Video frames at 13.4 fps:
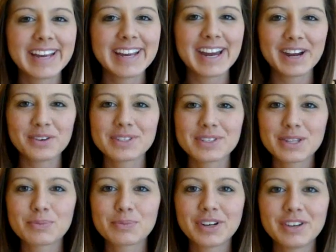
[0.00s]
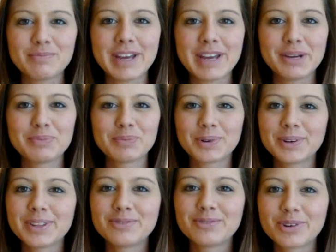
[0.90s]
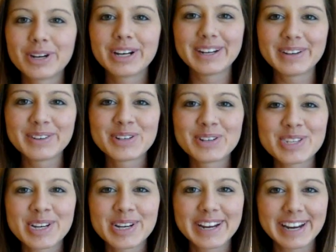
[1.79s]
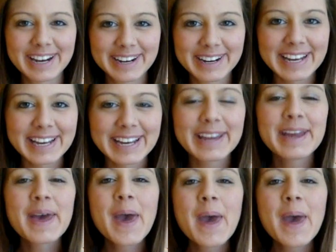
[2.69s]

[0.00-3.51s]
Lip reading: and I don't see the point of paying more than $40 on a haircut.